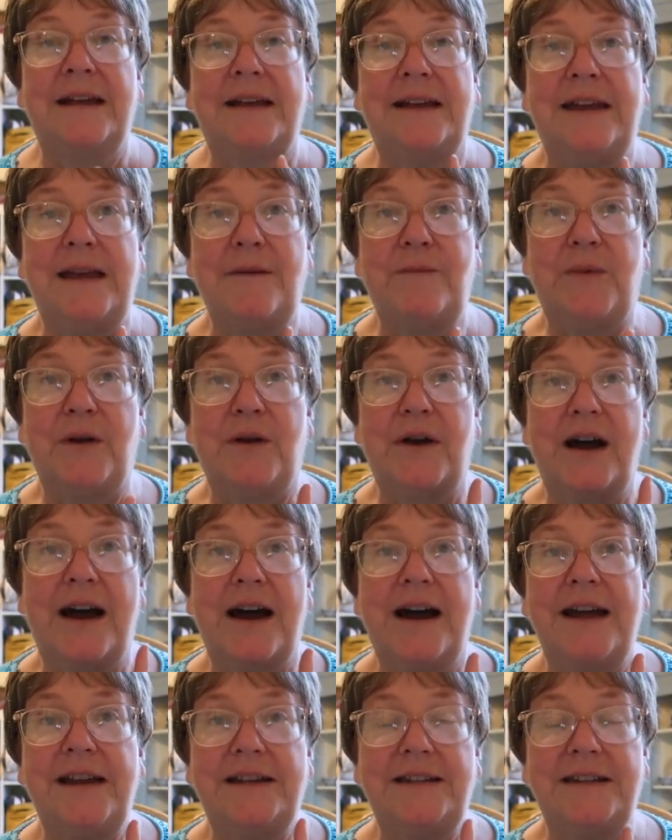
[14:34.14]
keep your
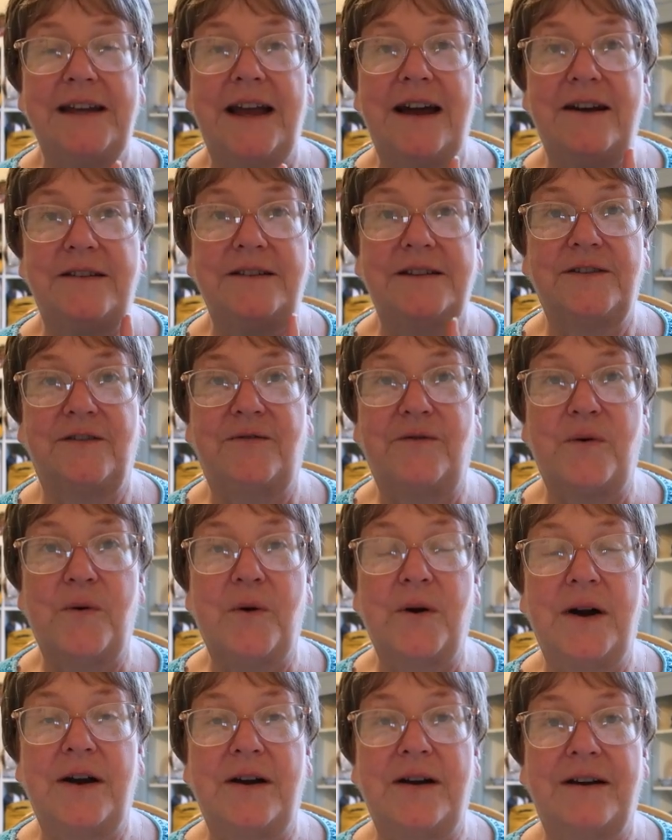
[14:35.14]
eyes out
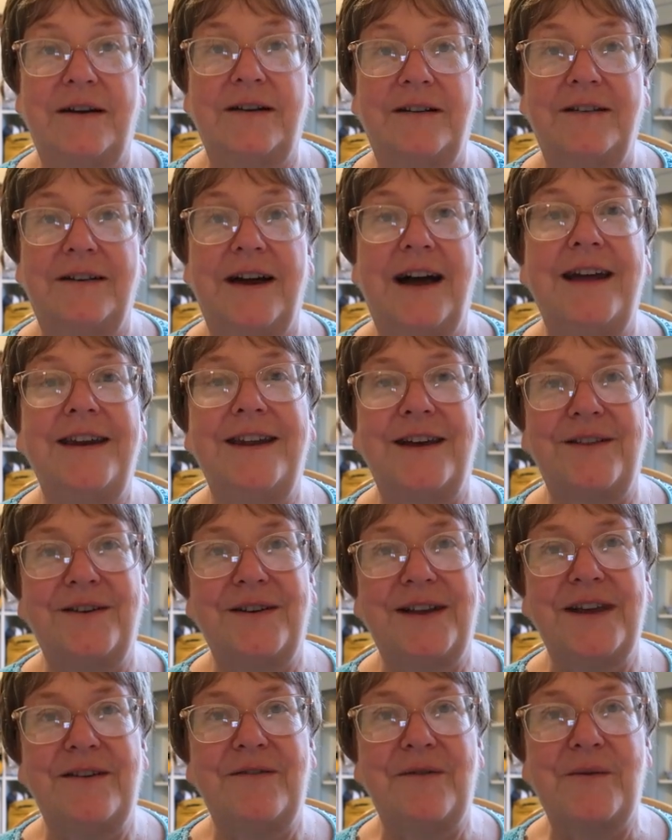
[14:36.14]
for another
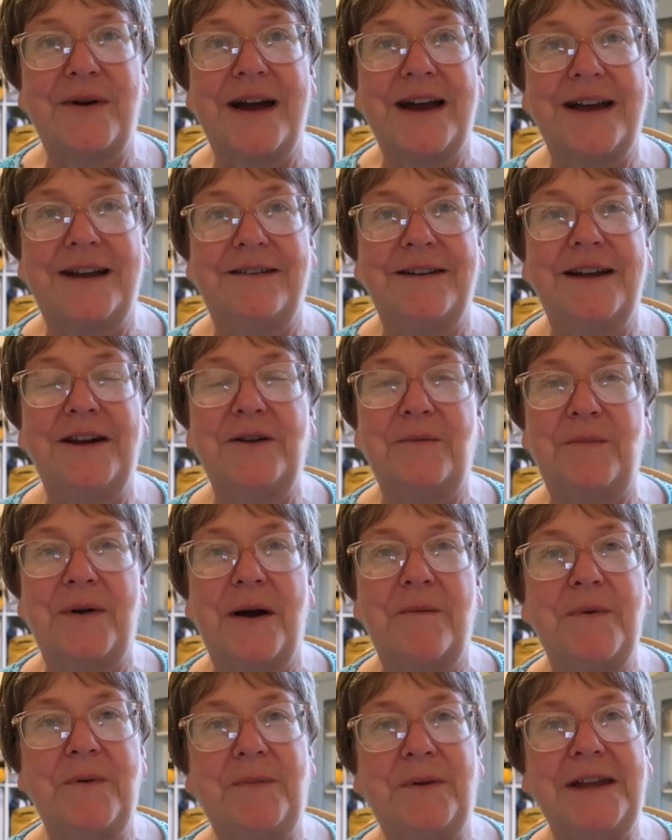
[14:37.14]
giveaway. It'll
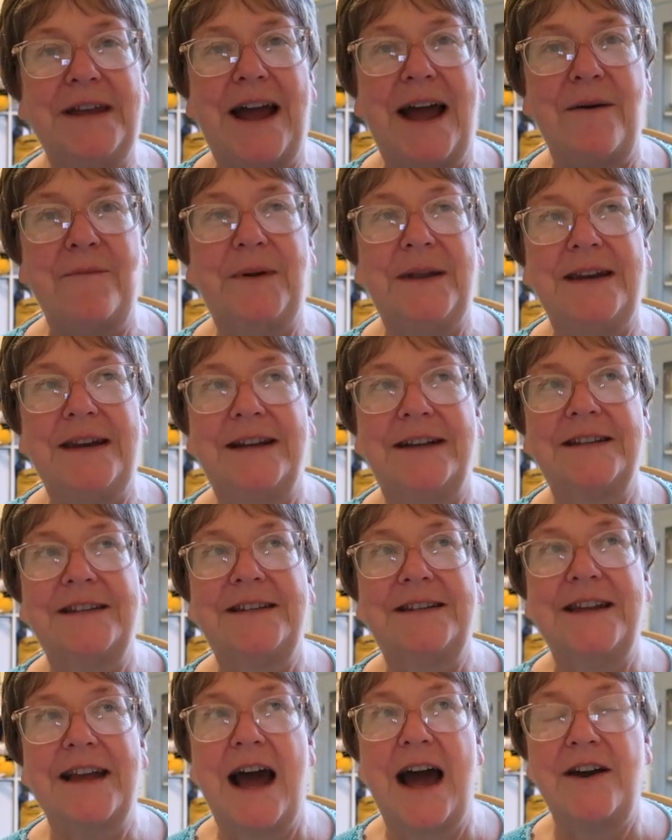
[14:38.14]
probably happen next
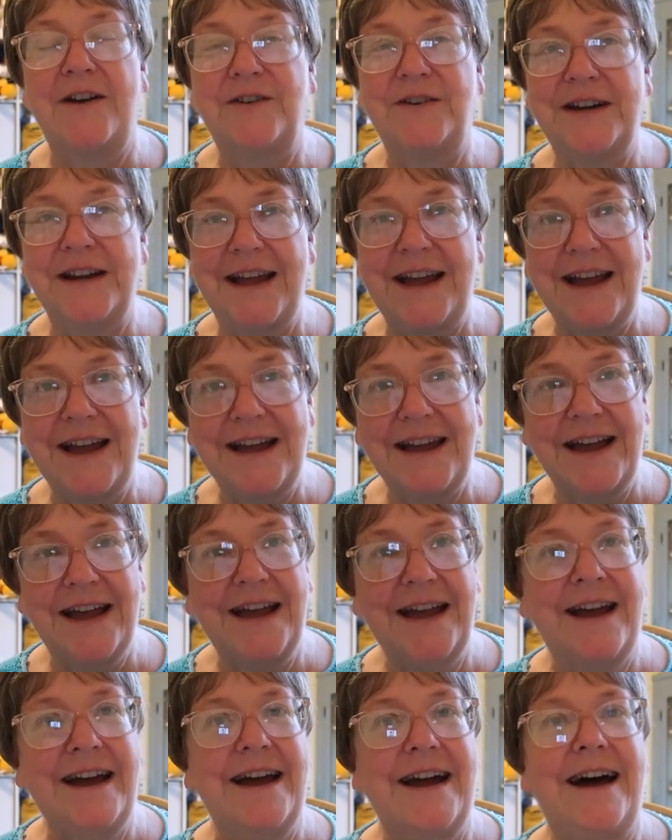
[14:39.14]
Saturday.
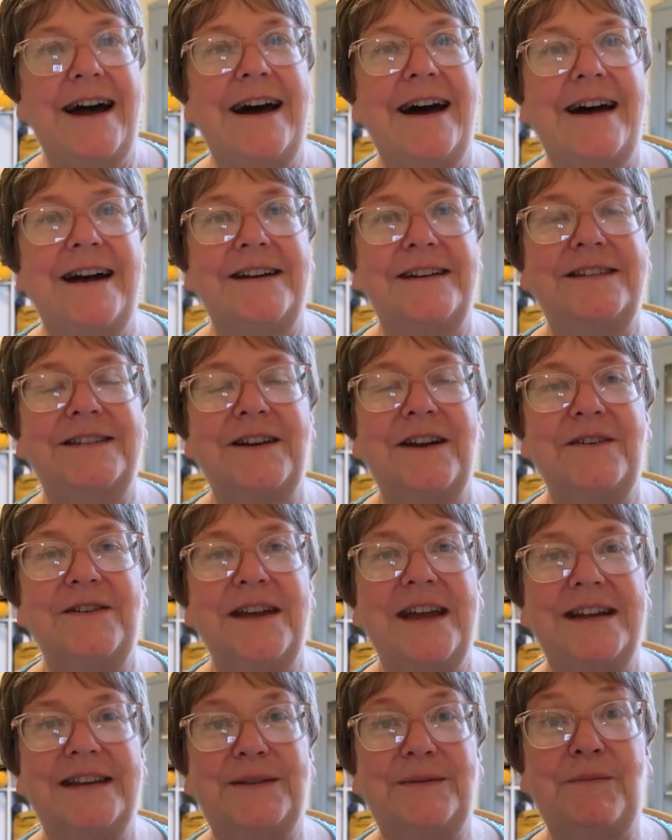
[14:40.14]
Uh, so
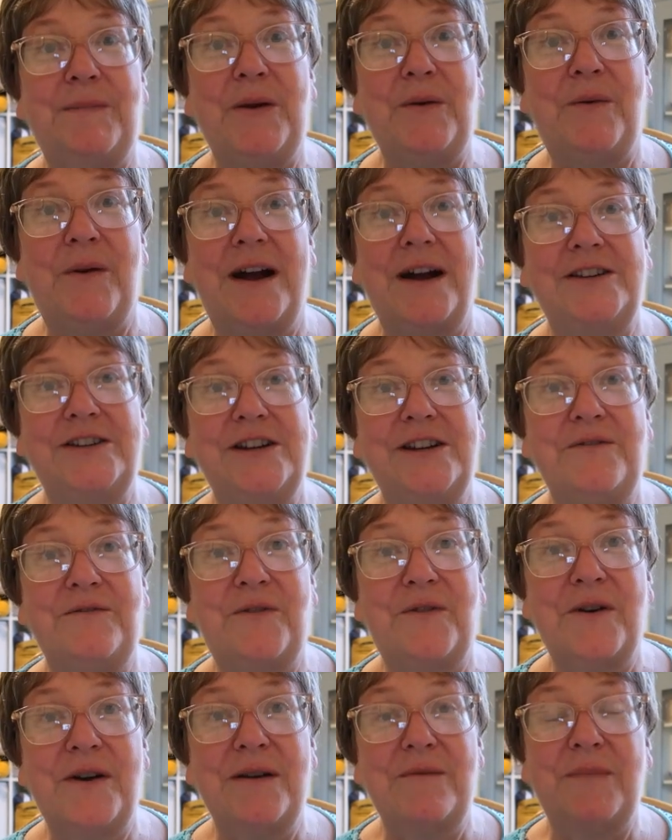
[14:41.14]
yes, be watching
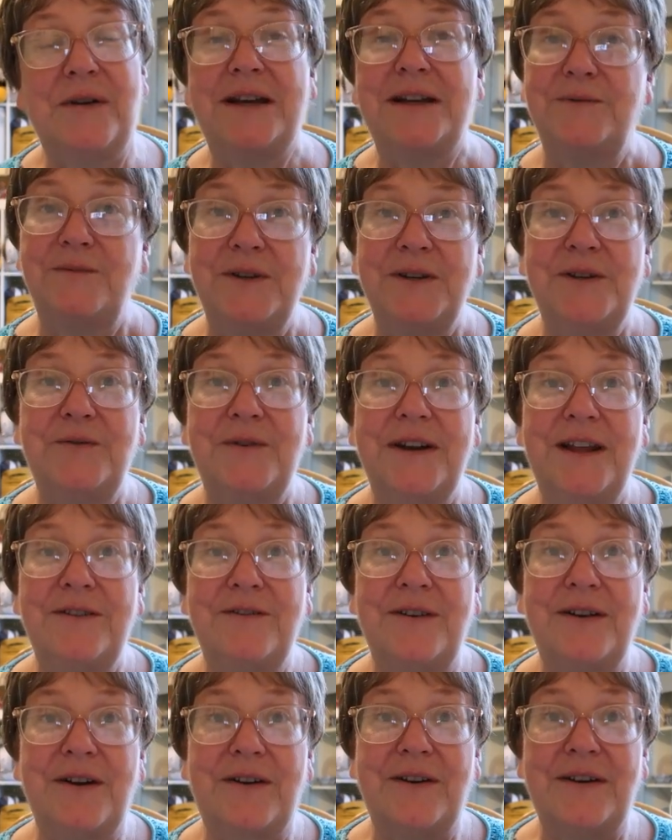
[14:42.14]
for it because we'll do another
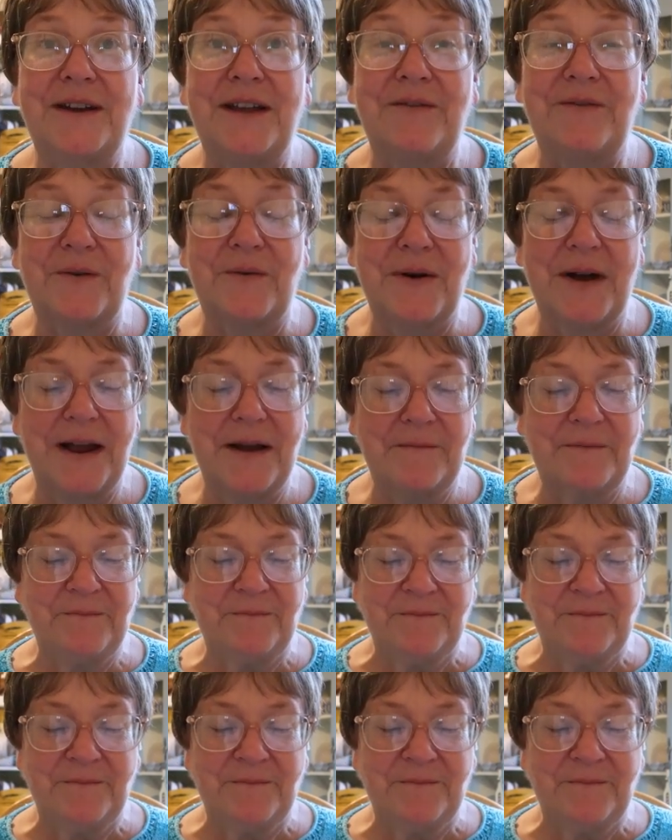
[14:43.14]
yarn giveaway.